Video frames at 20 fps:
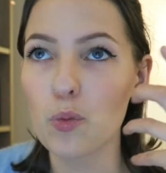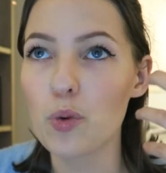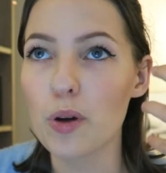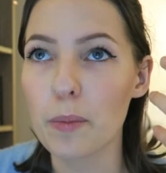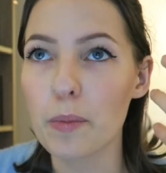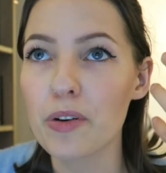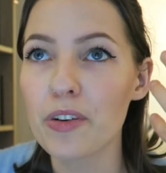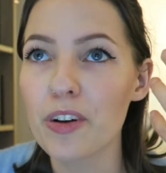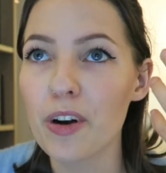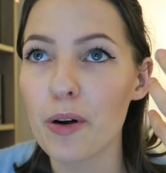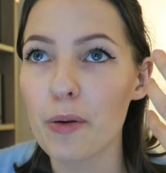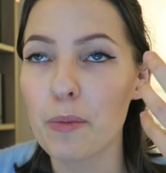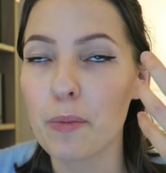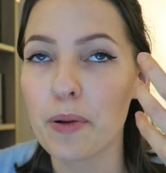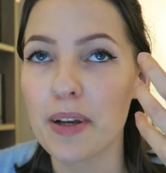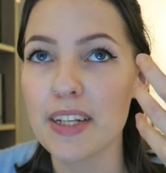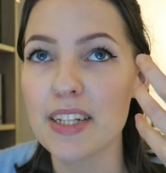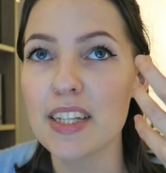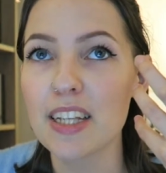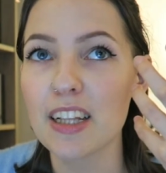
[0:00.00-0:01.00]
The women are
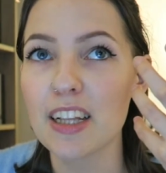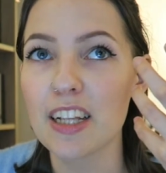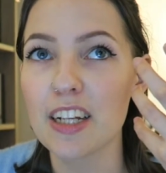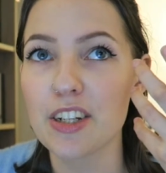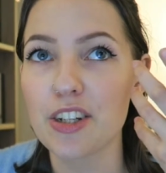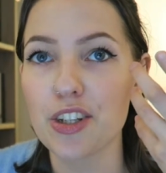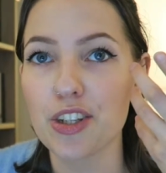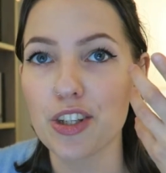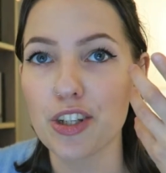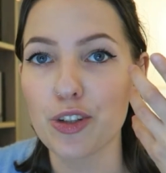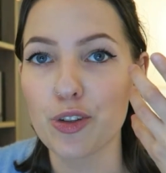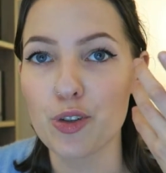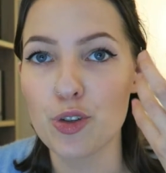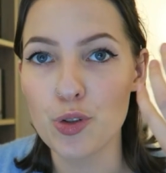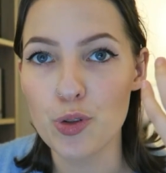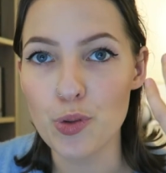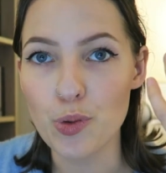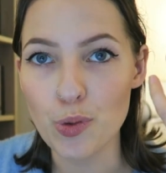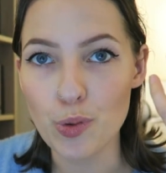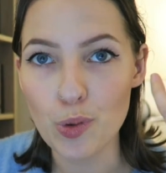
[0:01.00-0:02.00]
basically just a
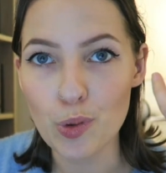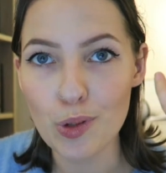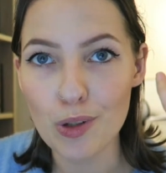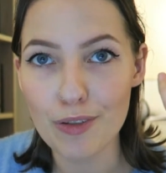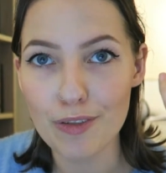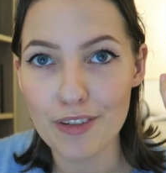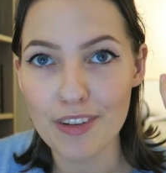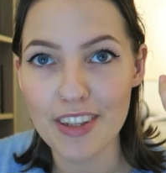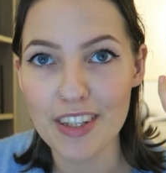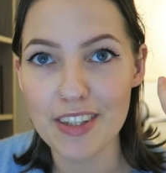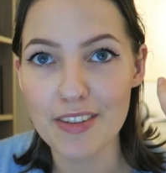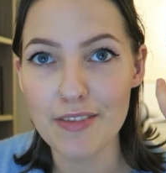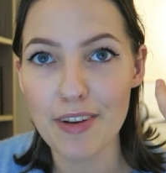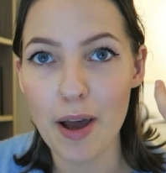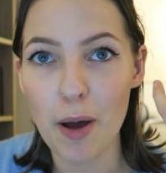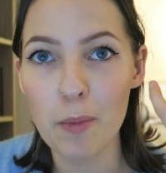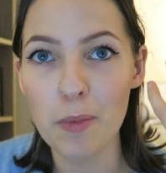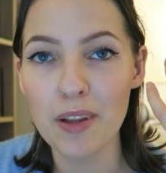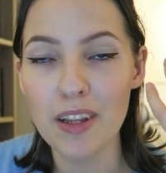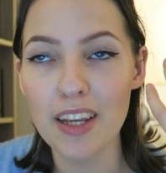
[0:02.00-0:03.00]
tool for this
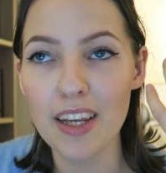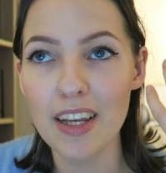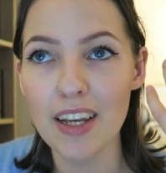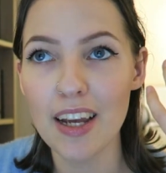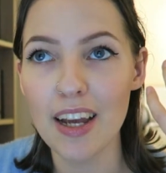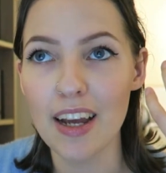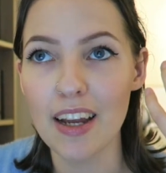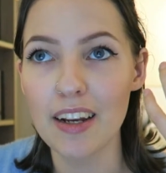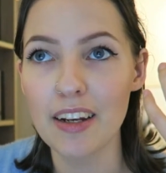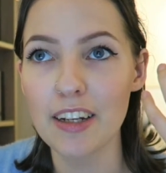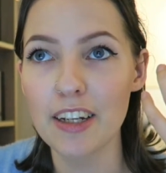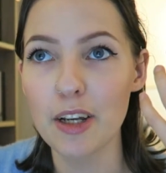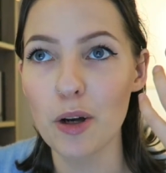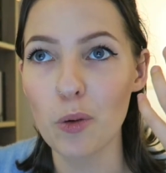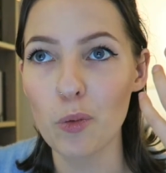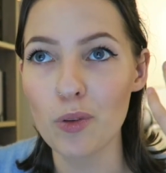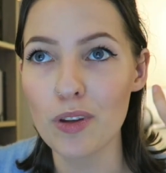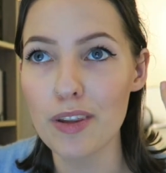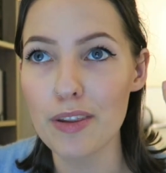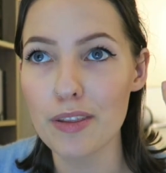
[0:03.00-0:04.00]
family, and the
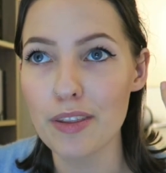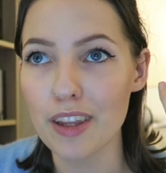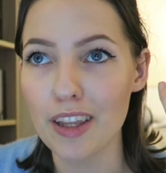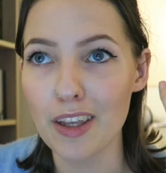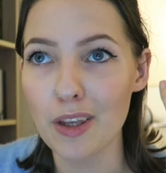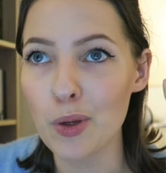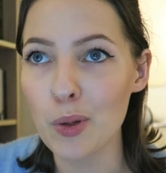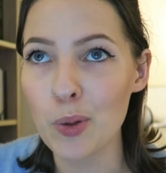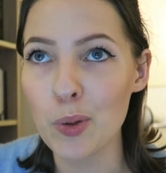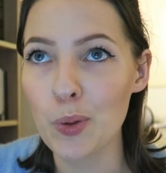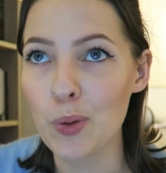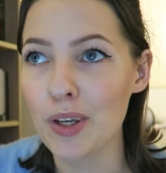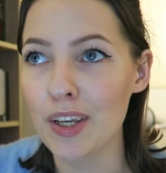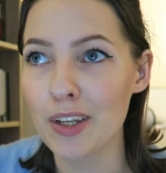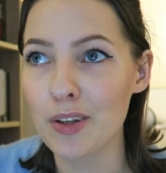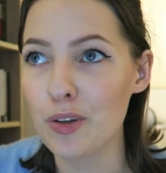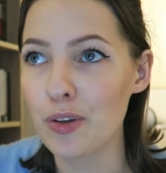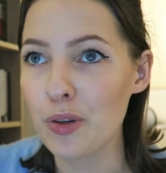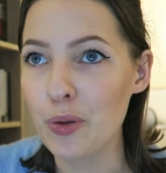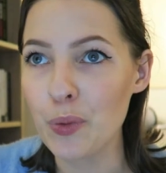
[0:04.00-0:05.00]
only thing you
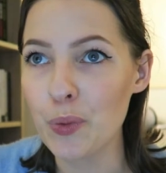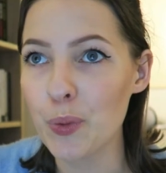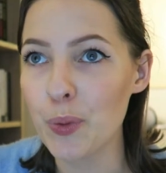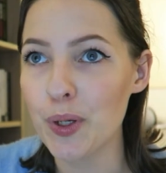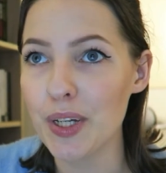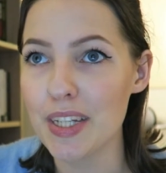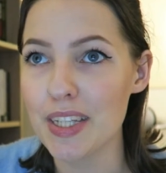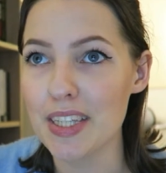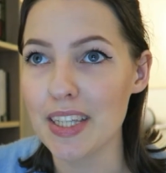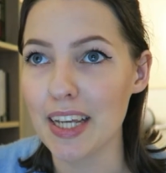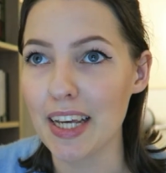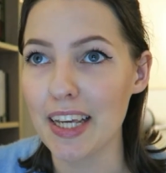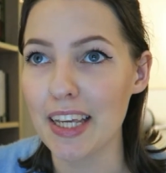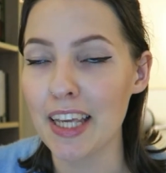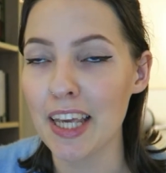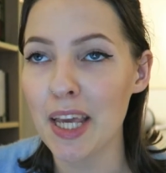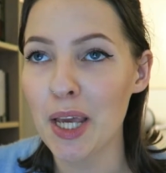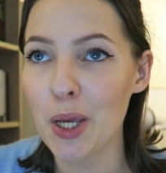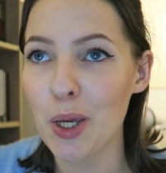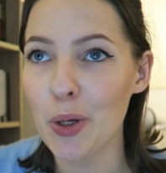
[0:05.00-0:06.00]
can do is like
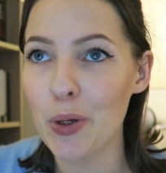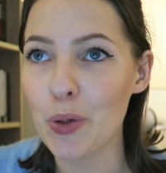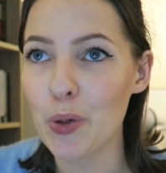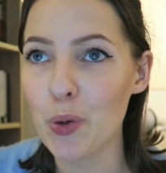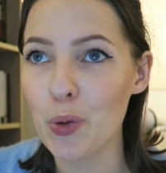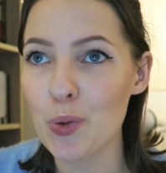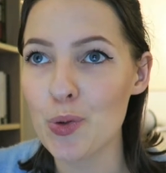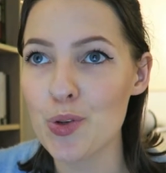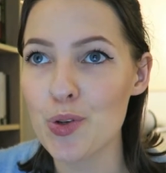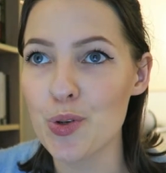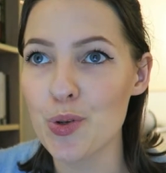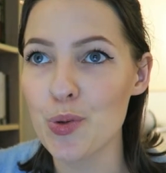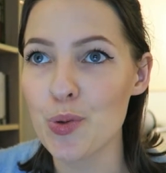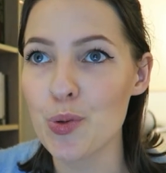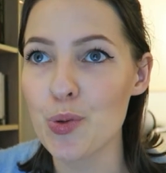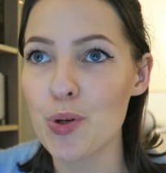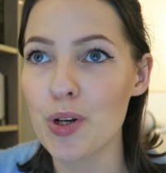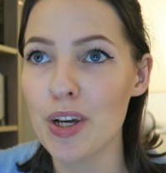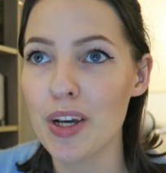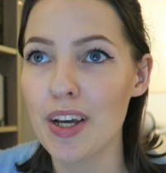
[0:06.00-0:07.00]
go
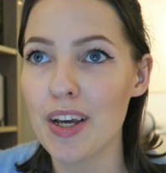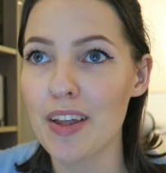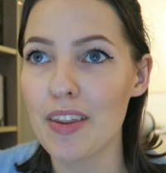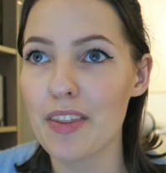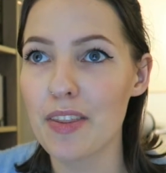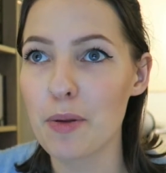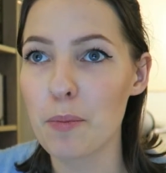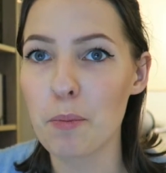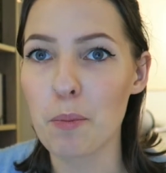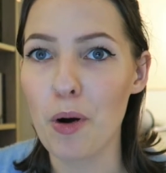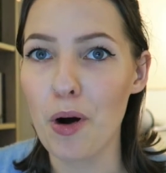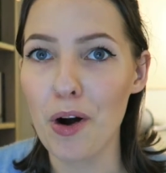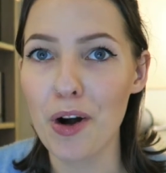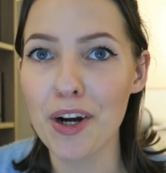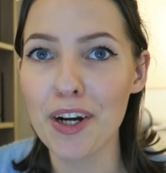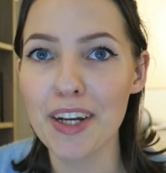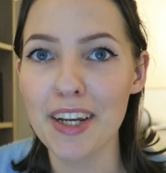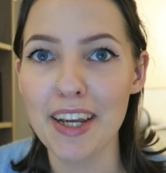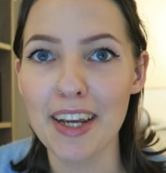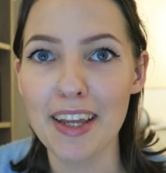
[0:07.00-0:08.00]
to the
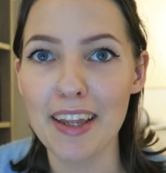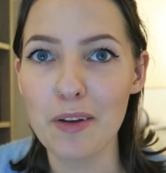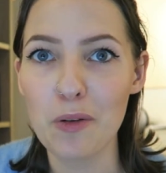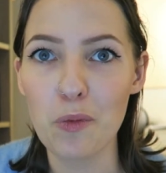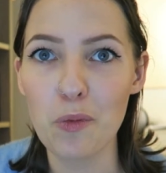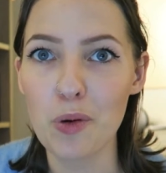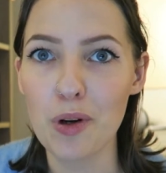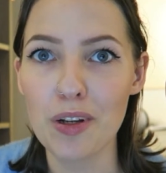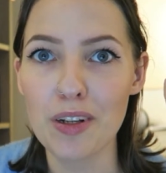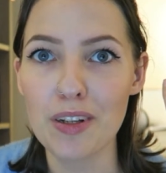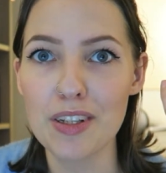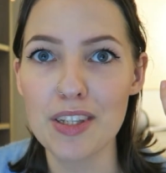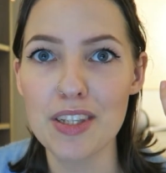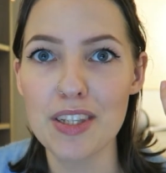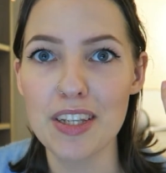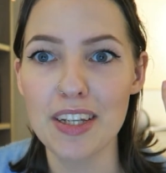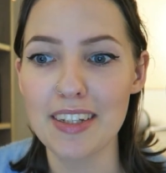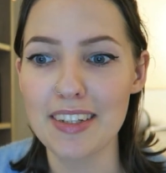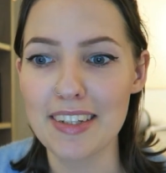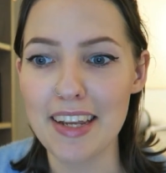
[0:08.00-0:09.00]
market once a